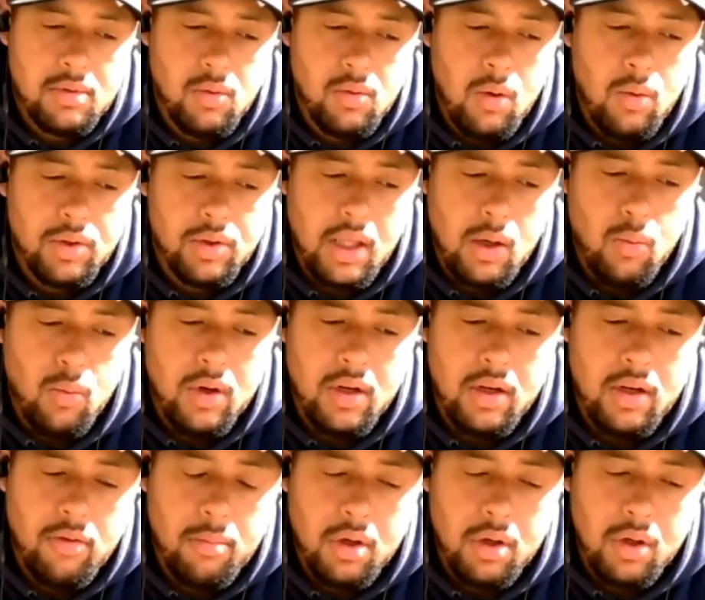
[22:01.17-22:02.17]
want what they
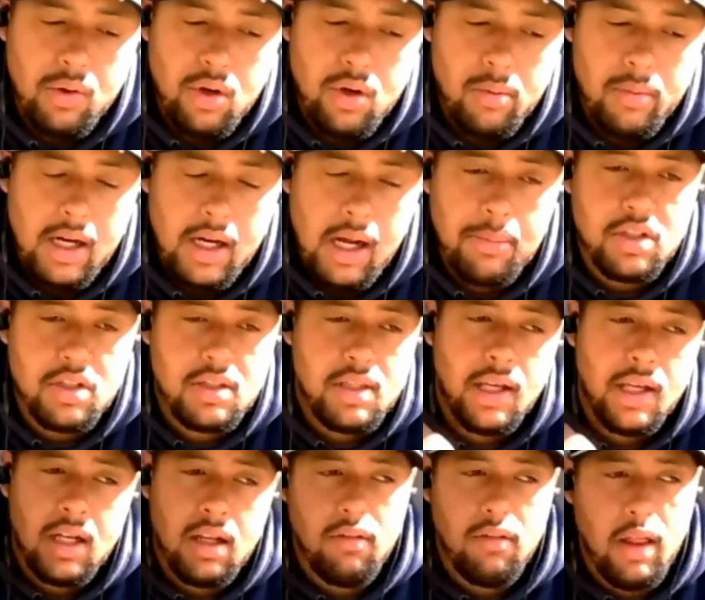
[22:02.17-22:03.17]
want from a cornerback. I'm just
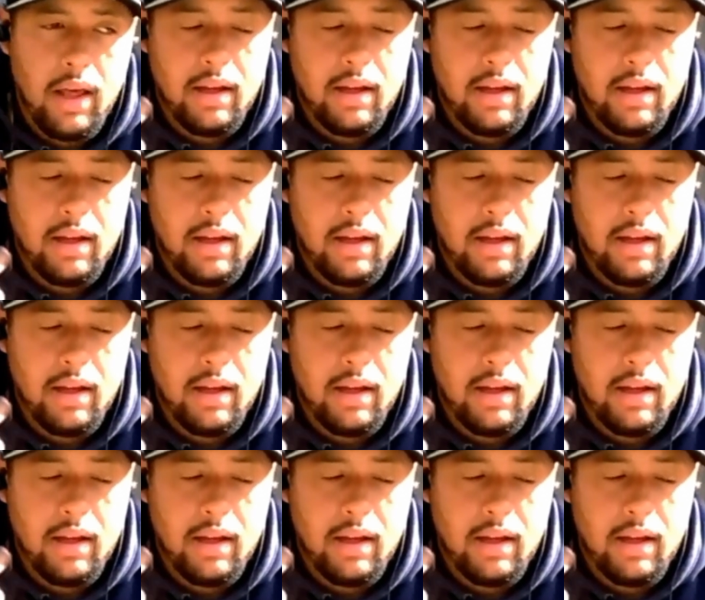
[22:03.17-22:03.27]
thinking of